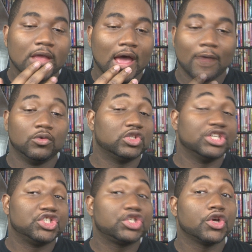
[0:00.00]
I was
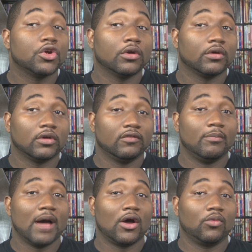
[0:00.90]
unsure
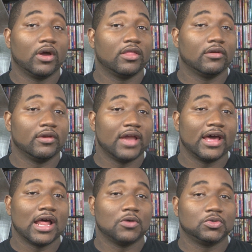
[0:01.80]
about whether or
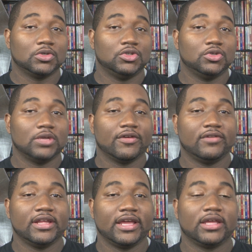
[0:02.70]
not I was going to do it
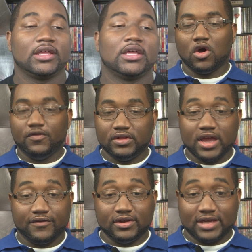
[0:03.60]
every day.
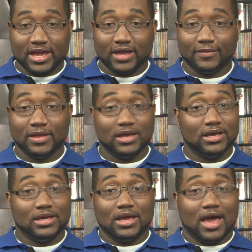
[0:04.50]
Hopefully every day.
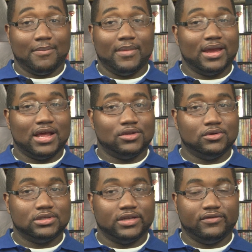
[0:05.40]
I might not do
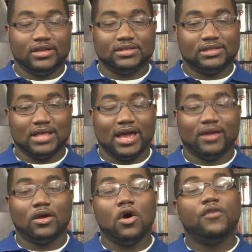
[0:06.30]
this every day. It's a lie.
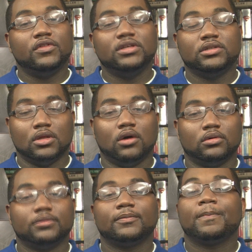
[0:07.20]
Hopefully, no.
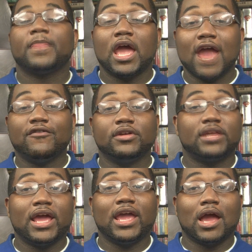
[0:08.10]
Every
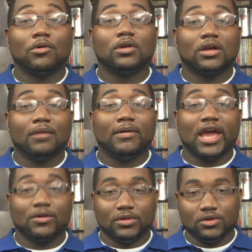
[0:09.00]
day I'm going to come
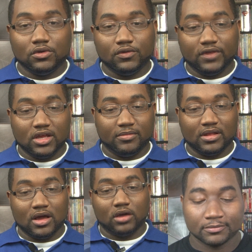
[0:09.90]
back with a new video
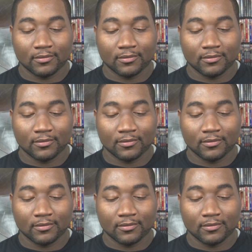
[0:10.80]
blog.